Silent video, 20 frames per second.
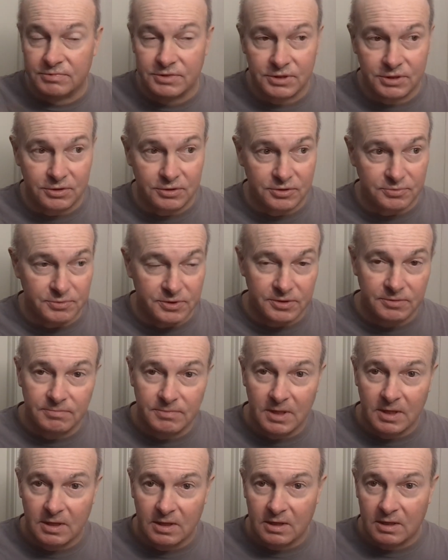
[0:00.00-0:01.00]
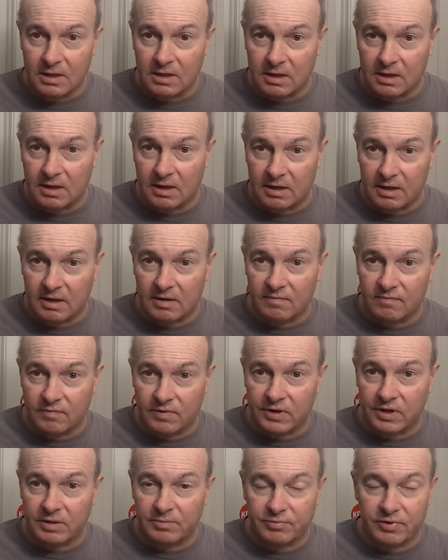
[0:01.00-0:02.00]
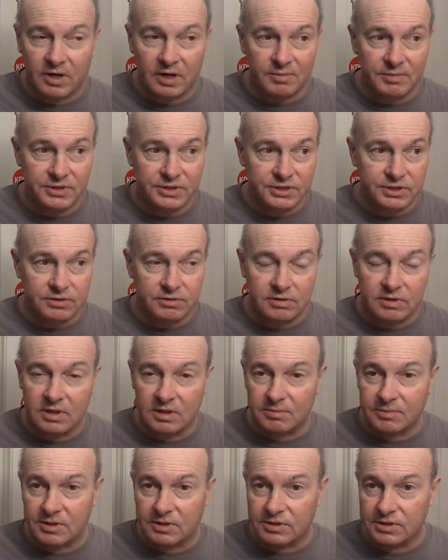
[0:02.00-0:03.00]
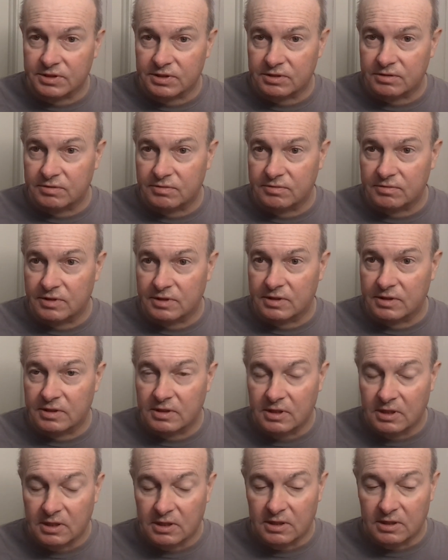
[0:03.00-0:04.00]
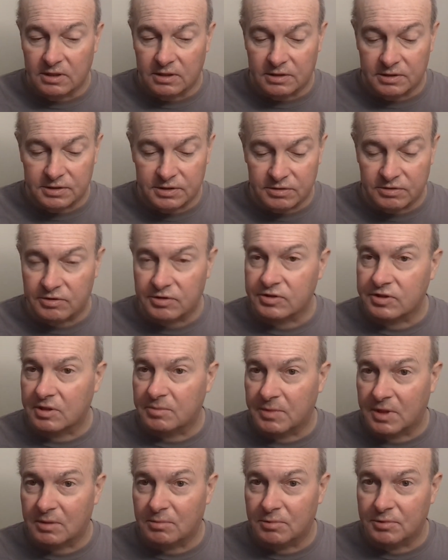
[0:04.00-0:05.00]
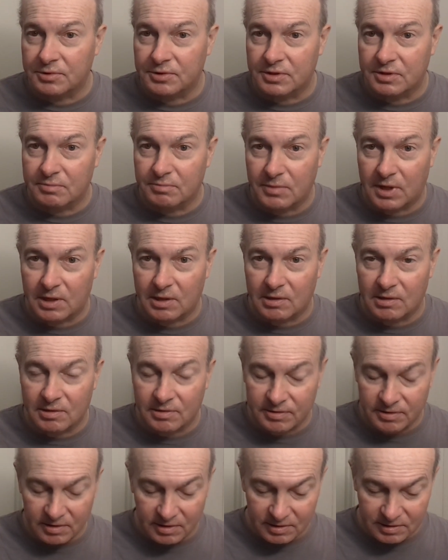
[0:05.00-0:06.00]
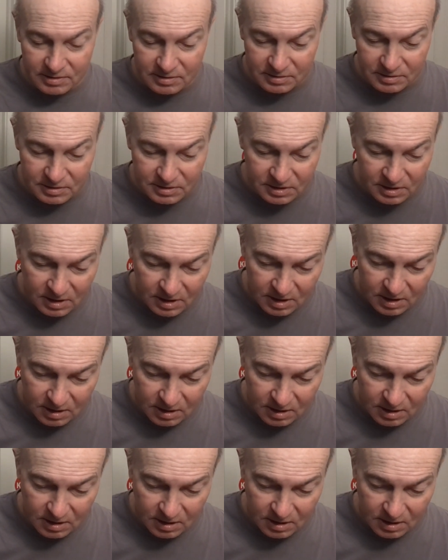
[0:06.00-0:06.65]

Excuse me. Yeah, I have what I promised you coming soon. As soon as I'm able to mail it, that is.